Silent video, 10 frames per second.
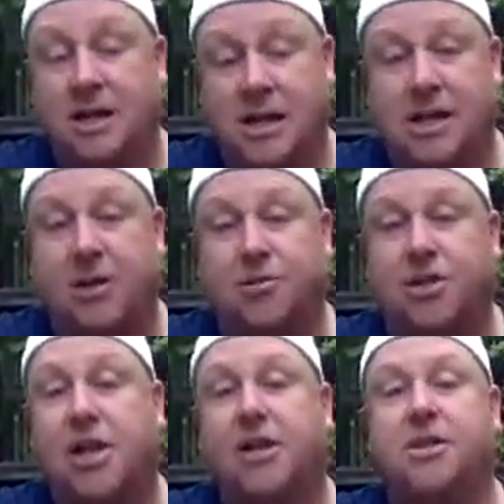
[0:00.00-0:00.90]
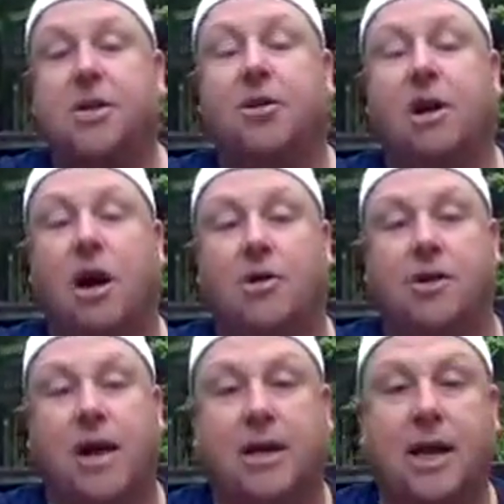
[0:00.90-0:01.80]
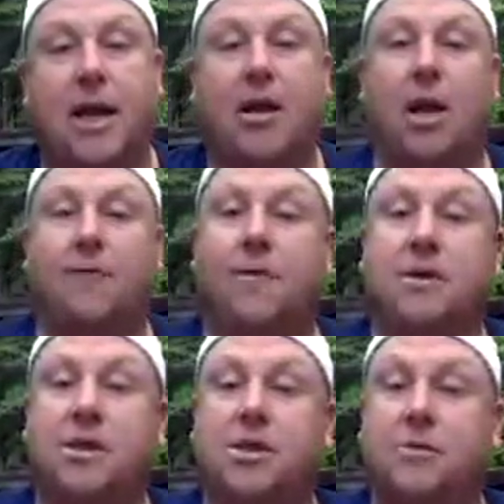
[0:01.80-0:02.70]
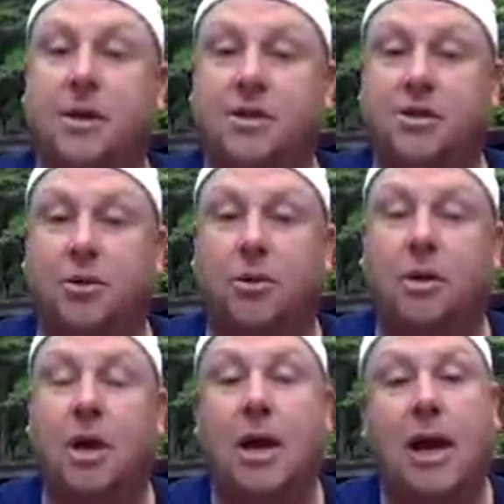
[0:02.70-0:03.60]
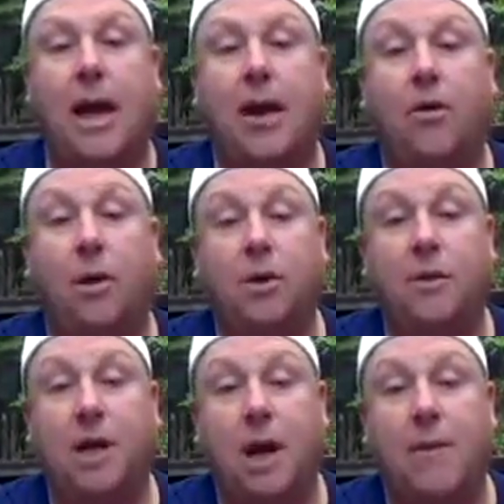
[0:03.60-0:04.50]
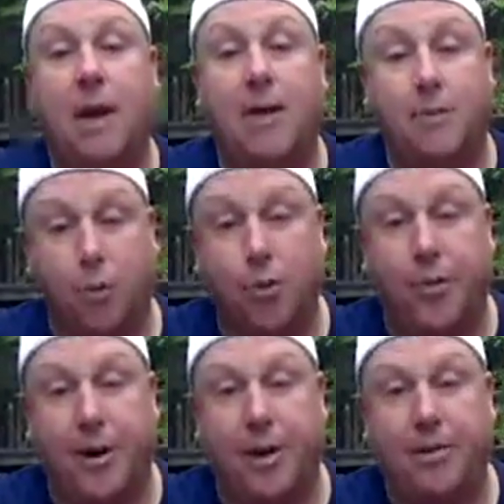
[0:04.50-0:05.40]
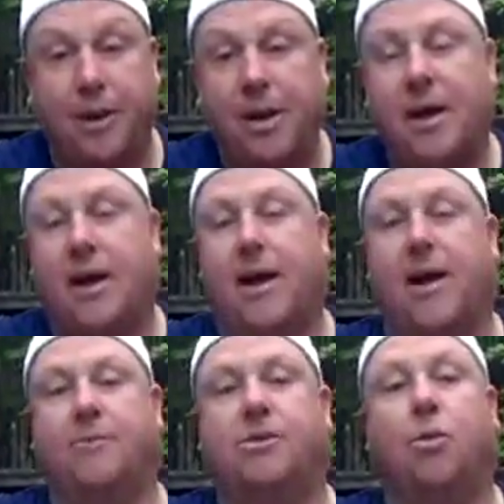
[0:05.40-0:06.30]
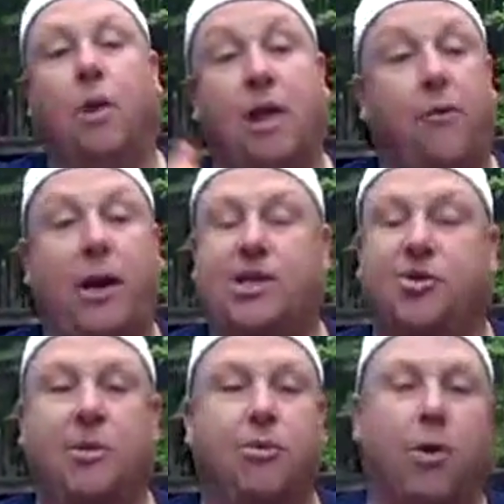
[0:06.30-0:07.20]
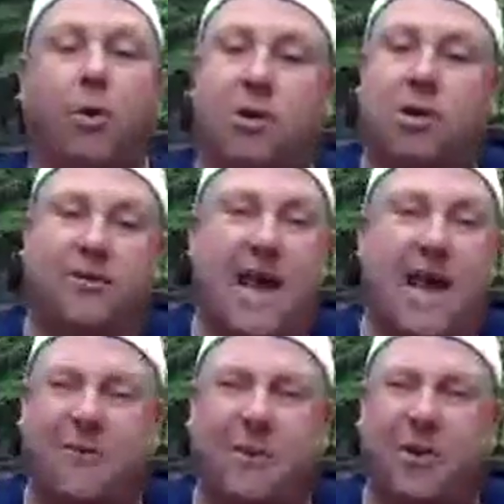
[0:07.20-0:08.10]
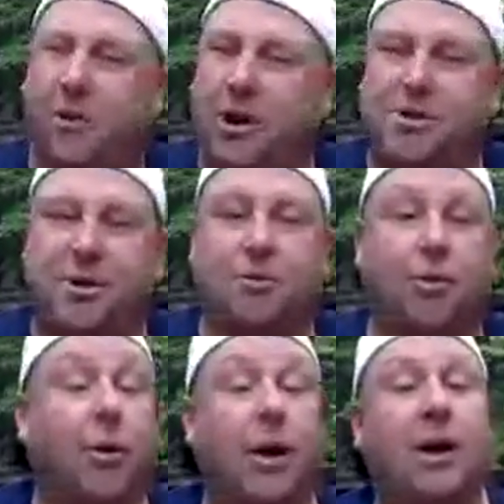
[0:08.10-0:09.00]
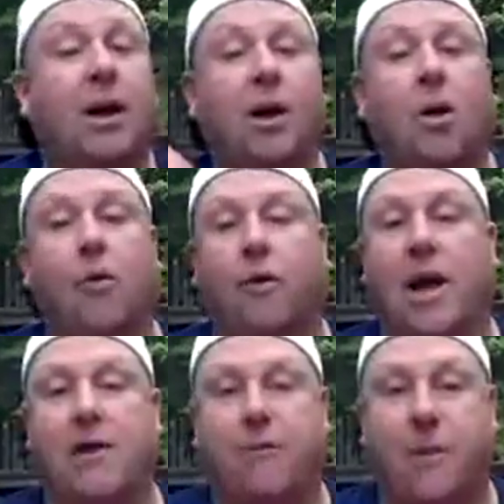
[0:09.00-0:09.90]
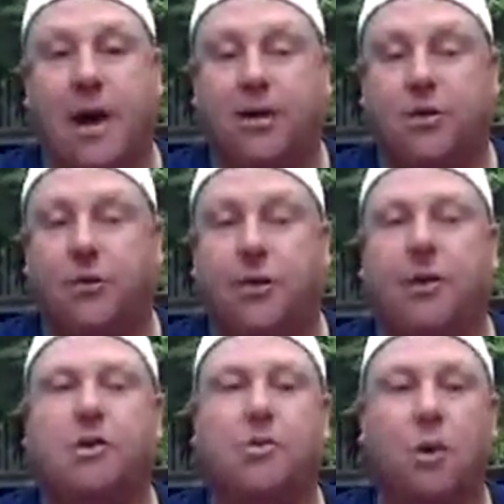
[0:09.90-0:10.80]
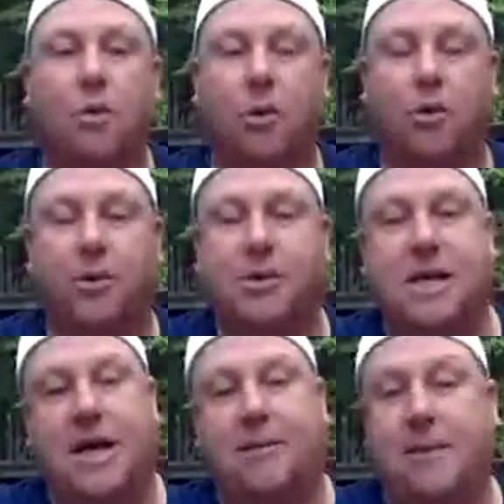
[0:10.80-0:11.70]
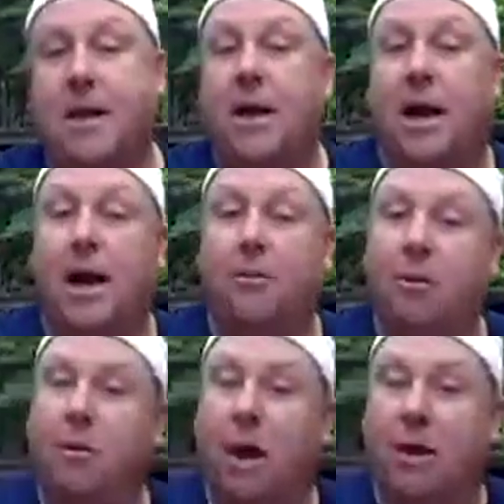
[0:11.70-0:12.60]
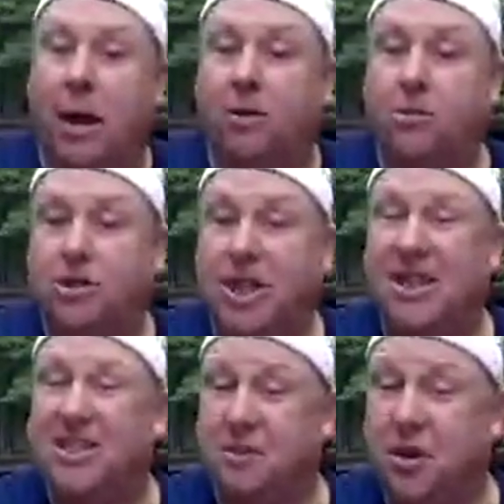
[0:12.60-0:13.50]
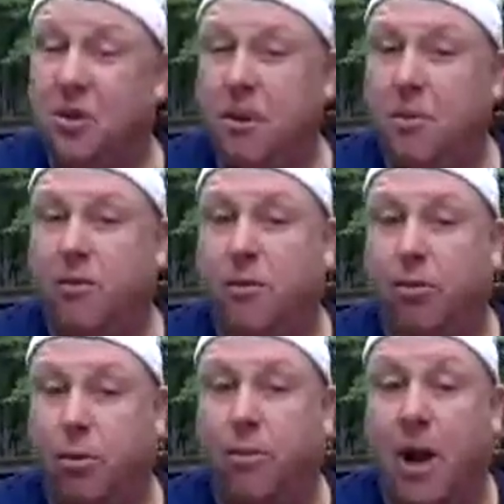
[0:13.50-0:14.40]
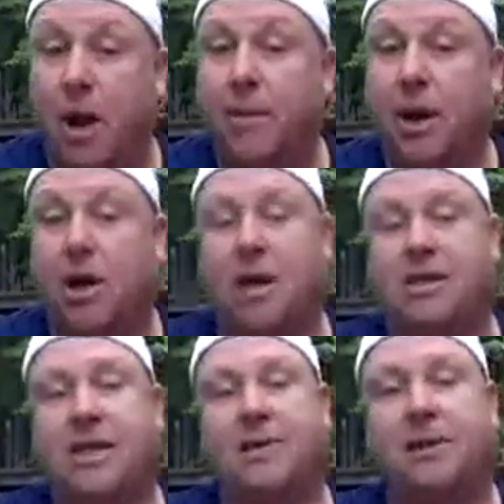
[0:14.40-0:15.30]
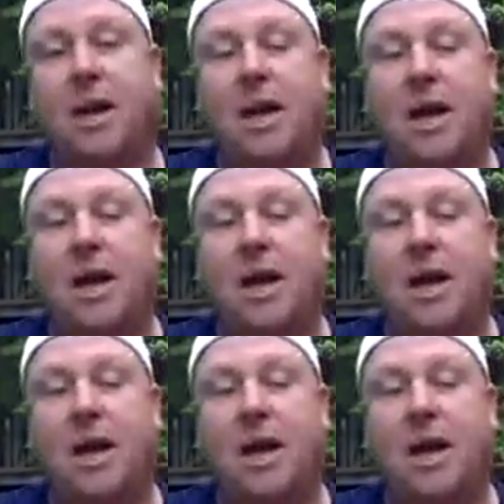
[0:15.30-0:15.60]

as I understand it, is under contract, and La Foresta is being sold and going to become a brew pub. So we'll have White Street Brewing, which if you haven't been to White Street Brewing, go over and have a pint over there. It's well worth your time. But I understand this could be more of a brew pub concept.